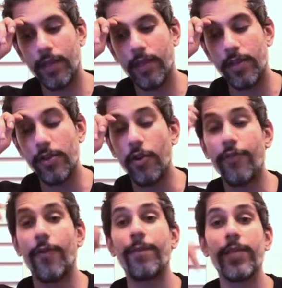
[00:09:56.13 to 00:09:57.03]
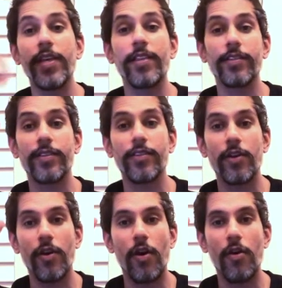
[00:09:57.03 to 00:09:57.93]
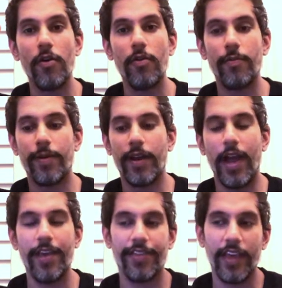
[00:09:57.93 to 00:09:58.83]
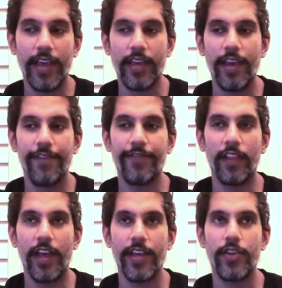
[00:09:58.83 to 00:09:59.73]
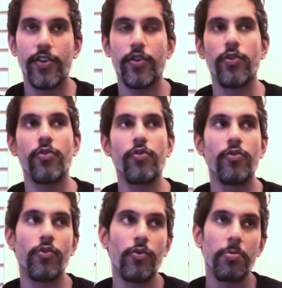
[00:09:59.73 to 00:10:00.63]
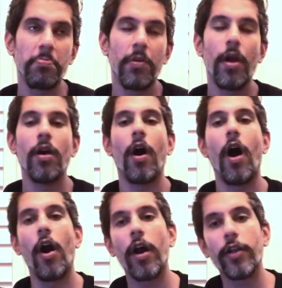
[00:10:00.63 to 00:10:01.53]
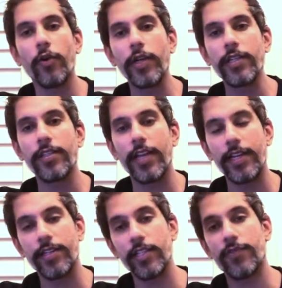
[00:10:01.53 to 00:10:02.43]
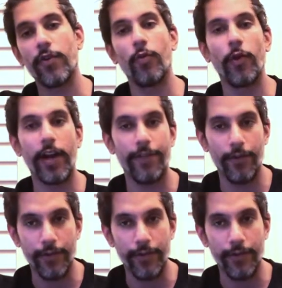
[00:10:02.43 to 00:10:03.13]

You know, for me, this is a no, but I think if like you aren't going to the dentist for whatever